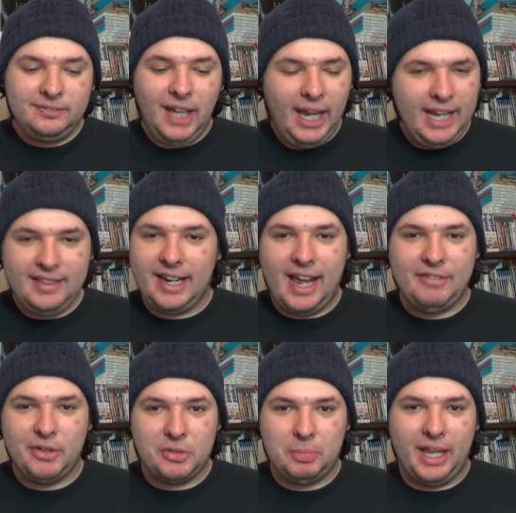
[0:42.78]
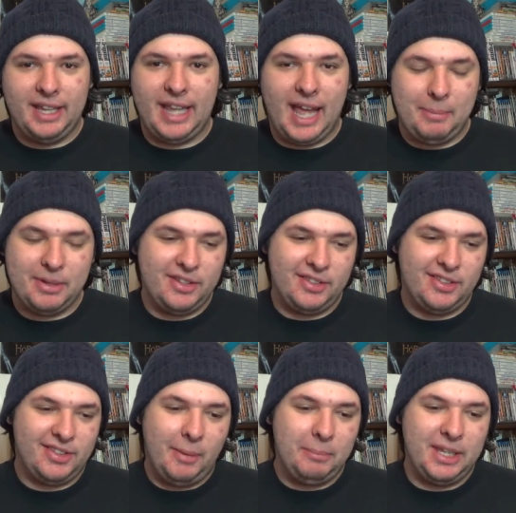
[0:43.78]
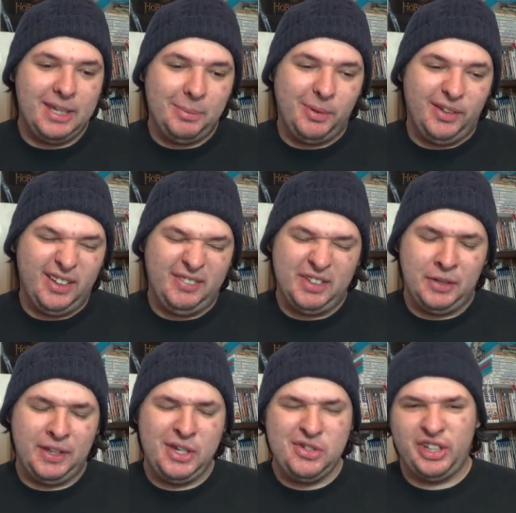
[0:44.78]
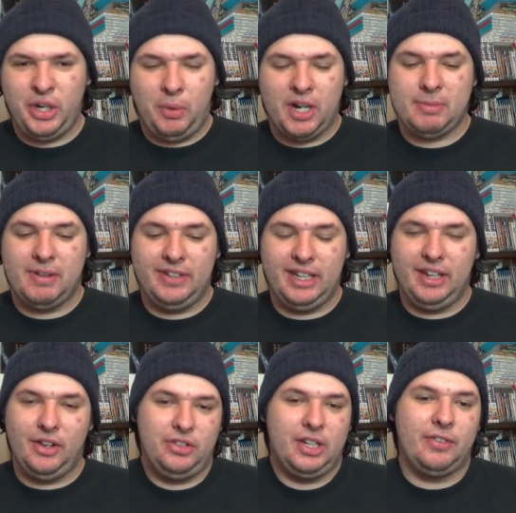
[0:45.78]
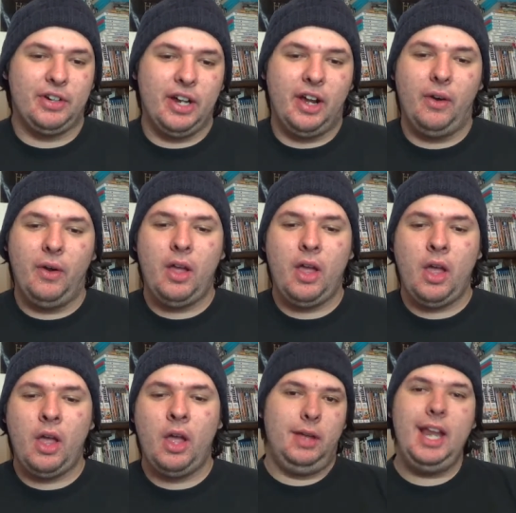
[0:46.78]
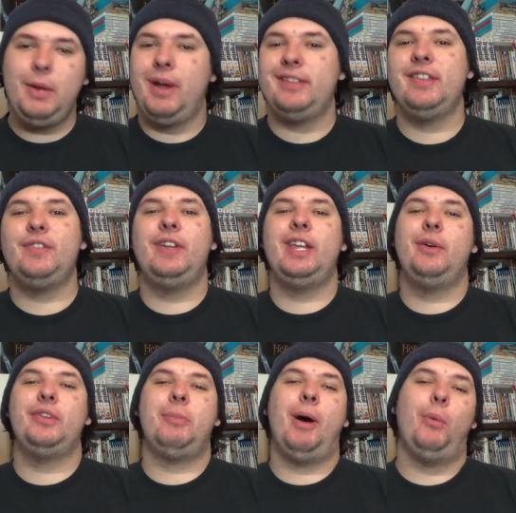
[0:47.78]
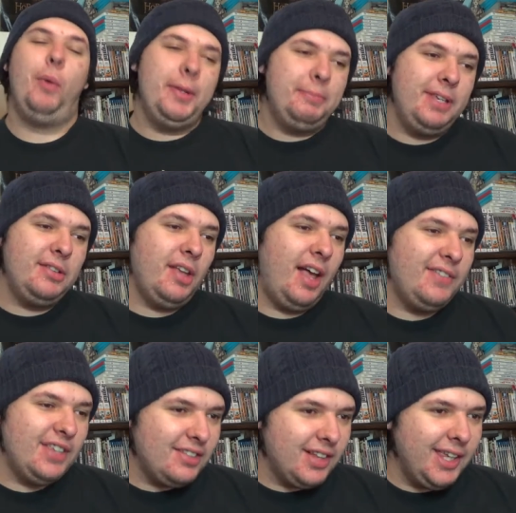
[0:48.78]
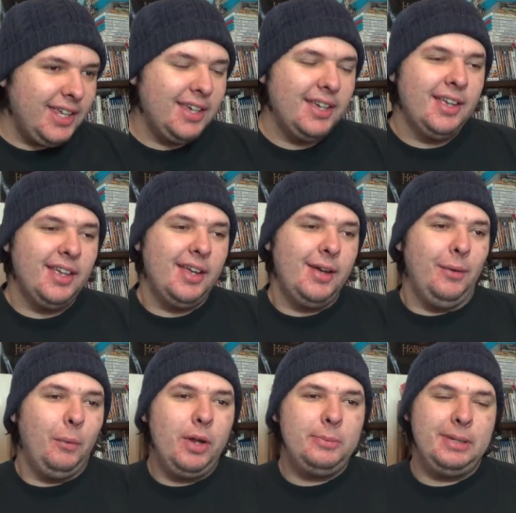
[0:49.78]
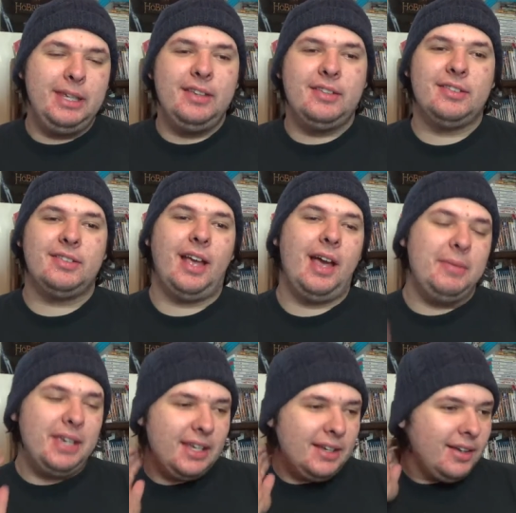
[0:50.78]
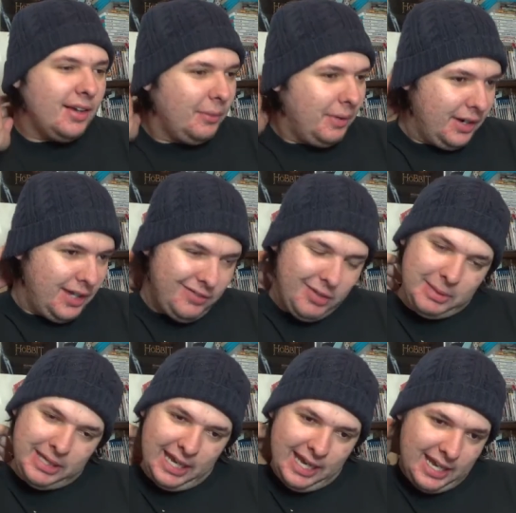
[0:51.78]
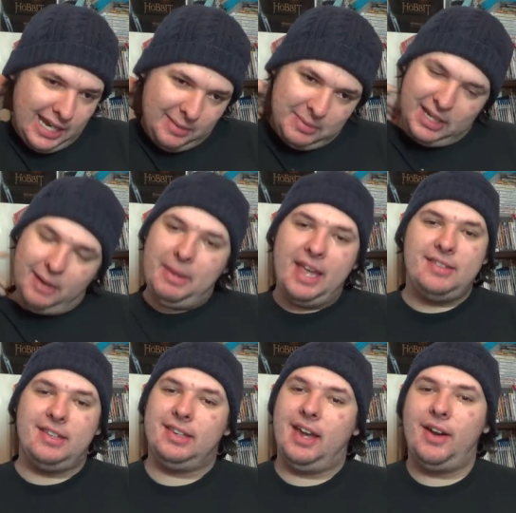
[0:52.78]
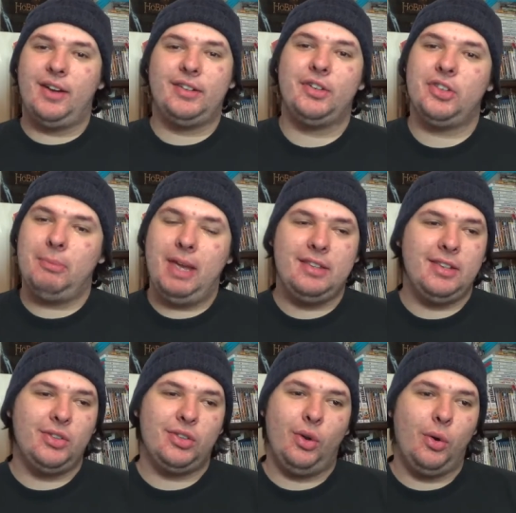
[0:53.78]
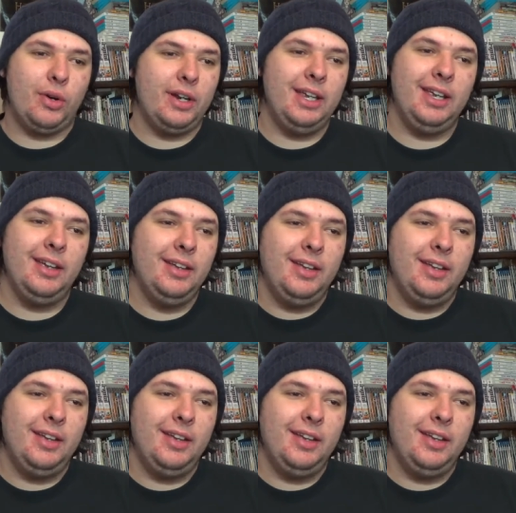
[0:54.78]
I hate that I have to explain that, but just some people, even though they usually don't watch my videos, you never know. Anyways, this video is about One Piece, obviously. One Piece, I mean, where to even begin? I mean, amazing characters, amazing story.